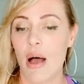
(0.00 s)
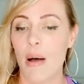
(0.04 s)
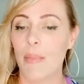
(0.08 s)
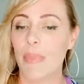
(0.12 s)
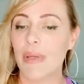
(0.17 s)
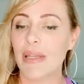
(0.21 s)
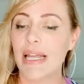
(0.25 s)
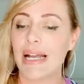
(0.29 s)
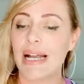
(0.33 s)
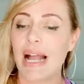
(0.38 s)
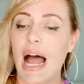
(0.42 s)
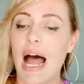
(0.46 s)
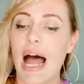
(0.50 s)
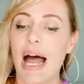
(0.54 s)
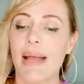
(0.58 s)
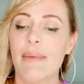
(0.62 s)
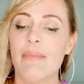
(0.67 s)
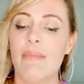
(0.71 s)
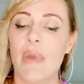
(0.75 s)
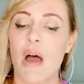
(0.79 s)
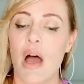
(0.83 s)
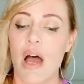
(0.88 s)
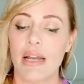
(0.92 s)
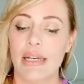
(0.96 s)
But like,
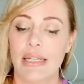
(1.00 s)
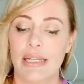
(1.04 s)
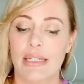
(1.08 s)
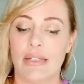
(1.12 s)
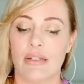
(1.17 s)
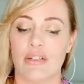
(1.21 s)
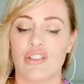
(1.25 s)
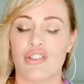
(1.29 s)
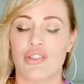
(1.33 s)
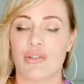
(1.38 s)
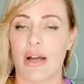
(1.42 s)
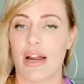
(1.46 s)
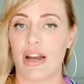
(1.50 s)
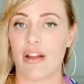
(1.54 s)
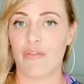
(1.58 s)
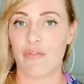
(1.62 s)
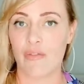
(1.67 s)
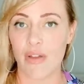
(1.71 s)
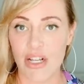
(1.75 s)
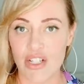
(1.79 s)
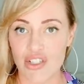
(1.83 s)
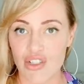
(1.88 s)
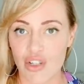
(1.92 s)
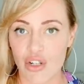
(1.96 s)
I'm not here to try to
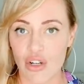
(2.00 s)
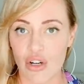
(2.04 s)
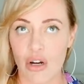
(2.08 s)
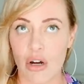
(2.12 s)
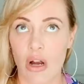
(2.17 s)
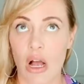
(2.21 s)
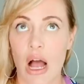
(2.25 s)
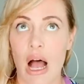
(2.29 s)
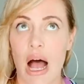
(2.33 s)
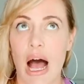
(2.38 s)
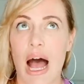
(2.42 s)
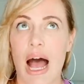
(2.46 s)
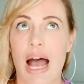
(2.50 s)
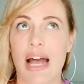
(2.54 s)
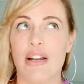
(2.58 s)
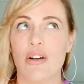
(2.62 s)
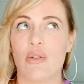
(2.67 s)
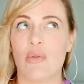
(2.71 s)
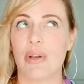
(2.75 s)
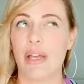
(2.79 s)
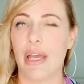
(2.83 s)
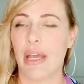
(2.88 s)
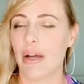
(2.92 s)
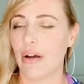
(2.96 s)
fix her. I
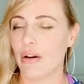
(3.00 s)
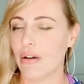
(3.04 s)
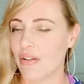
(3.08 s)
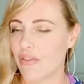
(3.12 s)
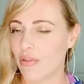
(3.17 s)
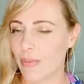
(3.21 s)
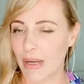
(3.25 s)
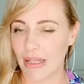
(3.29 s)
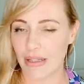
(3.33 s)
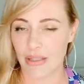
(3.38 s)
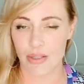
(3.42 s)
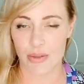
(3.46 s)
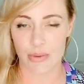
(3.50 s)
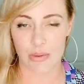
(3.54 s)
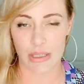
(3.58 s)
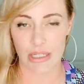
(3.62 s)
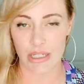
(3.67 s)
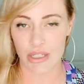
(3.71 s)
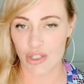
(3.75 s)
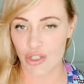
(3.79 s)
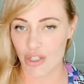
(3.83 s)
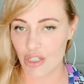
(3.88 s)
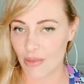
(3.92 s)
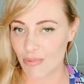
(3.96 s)
don't care enough about this
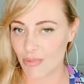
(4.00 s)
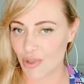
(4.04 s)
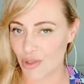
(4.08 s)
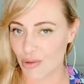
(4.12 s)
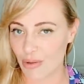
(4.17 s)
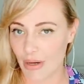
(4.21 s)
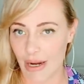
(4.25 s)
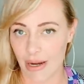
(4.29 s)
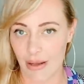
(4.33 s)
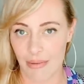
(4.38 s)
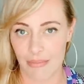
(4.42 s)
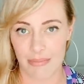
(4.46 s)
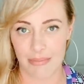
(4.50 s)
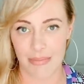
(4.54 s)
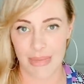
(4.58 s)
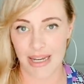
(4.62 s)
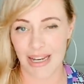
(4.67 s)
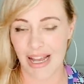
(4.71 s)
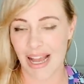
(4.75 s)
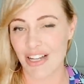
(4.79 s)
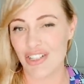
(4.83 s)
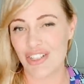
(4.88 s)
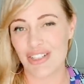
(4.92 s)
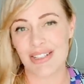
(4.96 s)
relationship to try to mend
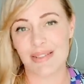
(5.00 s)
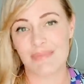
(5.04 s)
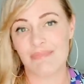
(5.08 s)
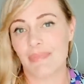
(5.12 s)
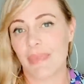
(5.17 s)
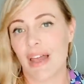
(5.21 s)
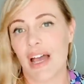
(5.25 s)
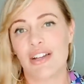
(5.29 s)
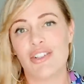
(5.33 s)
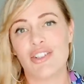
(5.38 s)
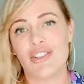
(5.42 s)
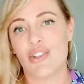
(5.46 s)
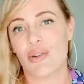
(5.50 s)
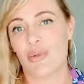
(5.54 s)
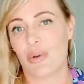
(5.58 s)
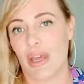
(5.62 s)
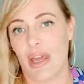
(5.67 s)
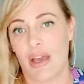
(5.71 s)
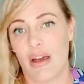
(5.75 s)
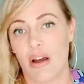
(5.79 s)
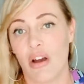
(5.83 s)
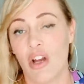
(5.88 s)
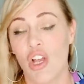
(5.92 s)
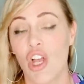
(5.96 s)
it. I just, I just don't
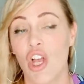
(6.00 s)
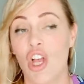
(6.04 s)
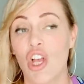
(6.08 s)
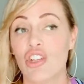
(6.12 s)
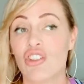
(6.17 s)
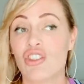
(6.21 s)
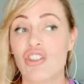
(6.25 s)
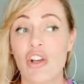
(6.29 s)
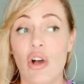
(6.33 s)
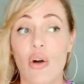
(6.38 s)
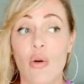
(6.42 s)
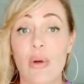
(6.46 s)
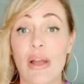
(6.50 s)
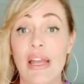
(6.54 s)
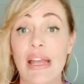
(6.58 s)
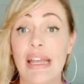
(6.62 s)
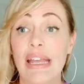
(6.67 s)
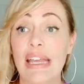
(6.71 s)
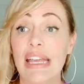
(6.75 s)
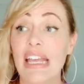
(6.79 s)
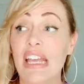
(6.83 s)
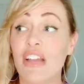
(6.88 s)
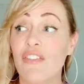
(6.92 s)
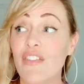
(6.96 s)
care. So
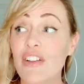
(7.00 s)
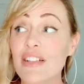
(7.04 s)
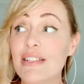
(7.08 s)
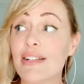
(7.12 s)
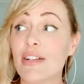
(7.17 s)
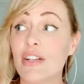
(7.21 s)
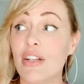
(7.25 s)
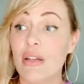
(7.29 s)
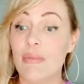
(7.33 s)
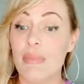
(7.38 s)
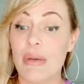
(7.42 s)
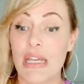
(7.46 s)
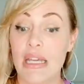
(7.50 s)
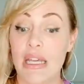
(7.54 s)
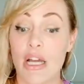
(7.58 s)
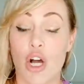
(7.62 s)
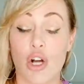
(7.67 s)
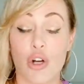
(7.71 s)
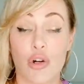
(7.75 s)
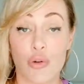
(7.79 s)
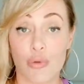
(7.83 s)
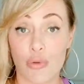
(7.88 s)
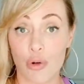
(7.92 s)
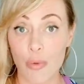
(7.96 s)
if it's going to be a
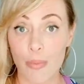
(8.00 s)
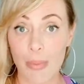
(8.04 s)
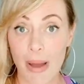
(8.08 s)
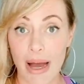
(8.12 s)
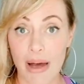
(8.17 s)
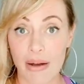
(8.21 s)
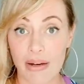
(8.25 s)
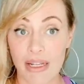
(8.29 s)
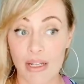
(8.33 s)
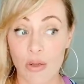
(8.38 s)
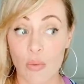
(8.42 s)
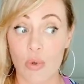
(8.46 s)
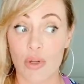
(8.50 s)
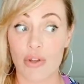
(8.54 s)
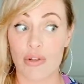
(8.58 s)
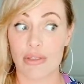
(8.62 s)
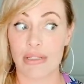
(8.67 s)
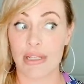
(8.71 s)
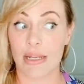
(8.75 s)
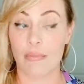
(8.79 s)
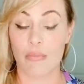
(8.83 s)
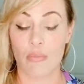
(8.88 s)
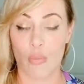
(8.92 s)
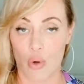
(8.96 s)
group outing where there's
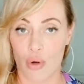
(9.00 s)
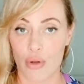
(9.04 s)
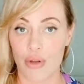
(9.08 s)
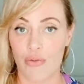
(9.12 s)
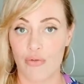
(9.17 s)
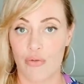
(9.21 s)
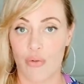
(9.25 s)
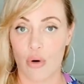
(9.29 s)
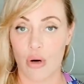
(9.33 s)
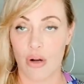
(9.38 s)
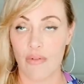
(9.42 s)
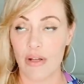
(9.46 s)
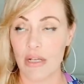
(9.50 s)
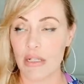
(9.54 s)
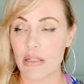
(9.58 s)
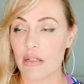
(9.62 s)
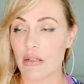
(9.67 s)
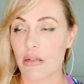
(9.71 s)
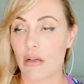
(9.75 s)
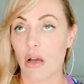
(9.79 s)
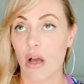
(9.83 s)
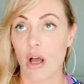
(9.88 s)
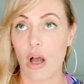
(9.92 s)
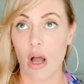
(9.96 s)
like more than four of
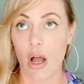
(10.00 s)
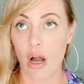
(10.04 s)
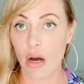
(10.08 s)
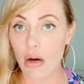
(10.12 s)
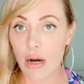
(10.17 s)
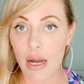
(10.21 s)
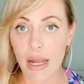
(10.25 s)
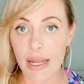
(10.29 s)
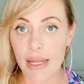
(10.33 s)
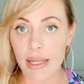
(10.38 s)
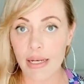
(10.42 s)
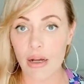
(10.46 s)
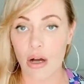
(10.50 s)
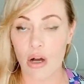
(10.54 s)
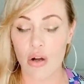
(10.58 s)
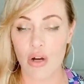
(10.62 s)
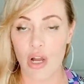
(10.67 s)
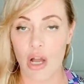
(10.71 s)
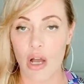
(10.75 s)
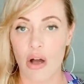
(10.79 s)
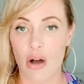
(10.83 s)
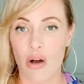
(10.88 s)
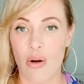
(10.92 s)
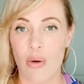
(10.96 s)
us, all right, I'll
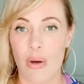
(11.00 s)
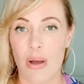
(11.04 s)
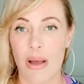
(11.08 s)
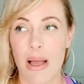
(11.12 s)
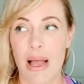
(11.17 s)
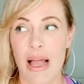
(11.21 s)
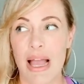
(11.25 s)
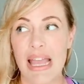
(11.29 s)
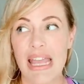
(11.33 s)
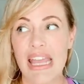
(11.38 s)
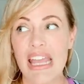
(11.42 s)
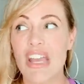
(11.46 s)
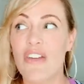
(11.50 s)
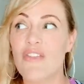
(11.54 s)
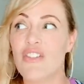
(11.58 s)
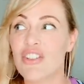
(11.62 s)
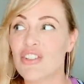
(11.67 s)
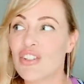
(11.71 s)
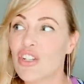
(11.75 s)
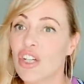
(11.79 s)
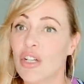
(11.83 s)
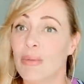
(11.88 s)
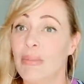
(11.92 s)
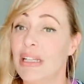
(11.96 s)
go. If
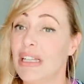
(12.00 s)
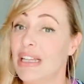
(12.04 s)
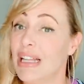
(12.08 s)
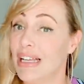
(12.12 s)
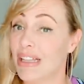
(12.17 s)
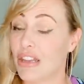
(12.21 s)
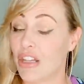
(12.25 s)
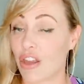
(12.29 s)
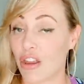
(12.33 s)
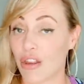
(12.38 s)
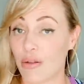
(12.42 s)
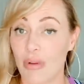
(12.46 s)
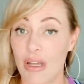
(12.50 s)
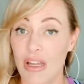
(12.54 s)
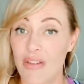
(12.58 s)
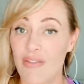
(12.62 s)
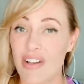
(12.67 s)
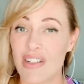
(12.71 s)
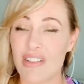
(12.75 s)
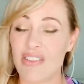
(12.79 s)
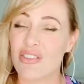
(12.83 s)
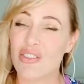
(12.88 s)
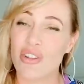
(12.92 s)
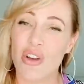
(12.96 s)
it's going to be like the three of
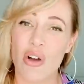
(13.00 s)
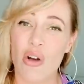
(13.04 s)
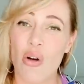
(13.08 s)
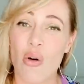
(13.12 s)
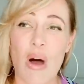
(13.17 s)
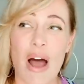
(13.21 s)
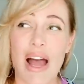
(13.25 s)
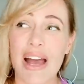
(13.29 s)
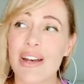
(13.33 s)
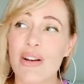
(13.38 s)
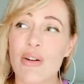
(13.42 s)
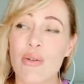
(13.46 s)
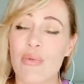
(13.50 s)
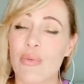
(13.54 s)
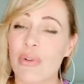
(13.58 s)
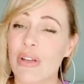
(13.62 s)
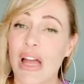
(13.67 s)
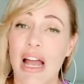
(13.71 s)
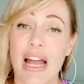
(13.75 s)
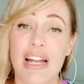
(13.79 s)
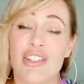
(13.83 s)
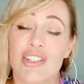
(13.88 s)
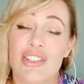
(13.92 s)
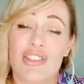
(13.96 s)
us, no, I don't really,
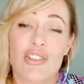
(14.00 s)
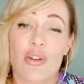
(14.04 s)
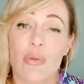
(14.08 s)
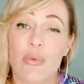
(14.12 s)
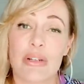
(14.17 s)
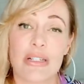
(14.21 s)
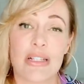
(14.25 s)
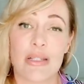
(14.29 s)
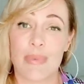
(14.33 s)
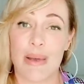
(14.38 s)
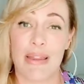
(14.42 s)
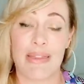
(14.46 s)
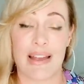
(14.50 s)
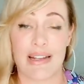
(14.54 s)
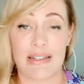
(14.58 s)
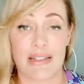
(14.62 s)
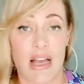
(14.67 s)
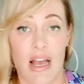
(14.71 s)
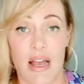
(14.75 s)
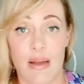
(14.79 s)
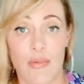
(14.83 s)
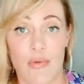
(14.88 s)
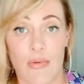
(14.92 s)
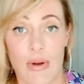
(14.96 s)
I just don't want to spend that
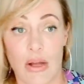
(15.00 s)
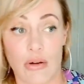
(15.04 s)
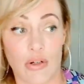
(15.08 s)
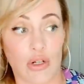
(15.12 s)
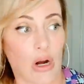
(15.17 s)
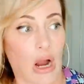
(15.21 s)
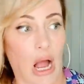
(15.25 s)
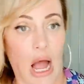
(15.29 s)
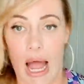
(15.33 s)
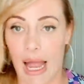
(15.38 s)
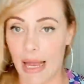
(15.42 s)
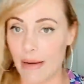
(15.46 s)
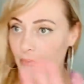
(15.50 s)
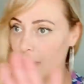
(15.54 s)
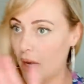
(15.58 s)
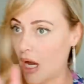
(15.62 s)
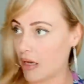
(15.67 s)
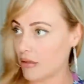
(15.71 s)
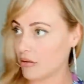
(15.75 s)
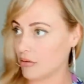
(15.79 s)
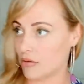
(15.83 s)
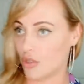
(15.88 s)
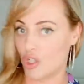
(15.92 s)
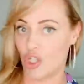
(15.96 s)
time around her. I'm
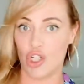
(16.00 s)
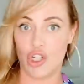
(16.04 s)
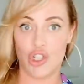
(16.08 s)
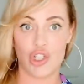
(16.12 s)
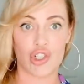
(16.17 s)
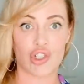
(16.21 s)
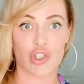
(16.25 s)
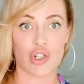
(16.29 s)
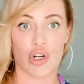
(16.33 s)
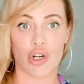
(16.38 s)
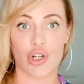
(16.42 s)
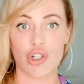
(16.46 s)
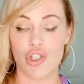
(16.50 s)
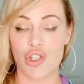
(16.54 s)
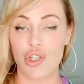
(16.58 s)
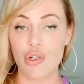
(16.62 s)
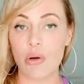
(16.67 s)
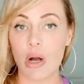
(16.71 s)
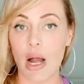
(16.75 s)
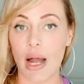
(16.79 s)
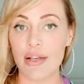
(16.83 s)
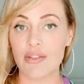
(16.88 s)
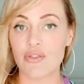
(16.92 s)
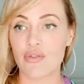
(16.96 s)
not going to discourage you
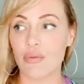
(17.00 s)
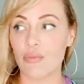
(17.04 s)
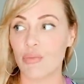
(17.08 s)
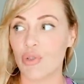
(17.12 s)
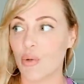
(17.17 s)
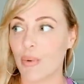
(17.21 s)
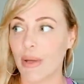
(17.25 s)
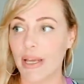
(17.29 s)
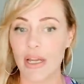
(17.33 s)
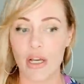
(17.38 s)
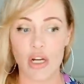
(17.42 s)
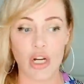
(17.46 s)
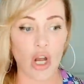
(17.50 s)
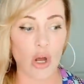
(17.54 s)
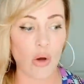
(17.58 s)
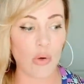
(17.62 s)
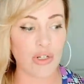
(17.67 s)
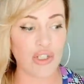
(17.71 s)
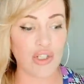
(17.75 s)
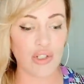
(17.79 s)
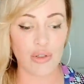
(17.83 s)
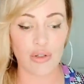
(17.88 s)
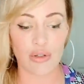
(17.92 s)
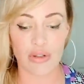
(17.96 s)
guys from doing, go
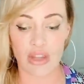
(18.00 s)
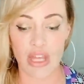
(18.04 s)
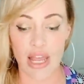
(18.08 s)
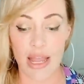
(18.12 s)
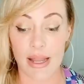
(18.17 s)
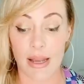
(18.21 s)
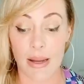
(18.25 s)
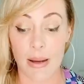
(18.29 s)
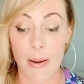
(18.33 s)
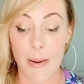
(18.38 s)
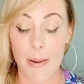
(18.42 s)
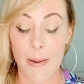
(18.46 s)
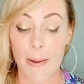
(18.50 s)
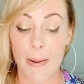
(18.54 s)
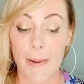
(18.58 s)
and do your thing.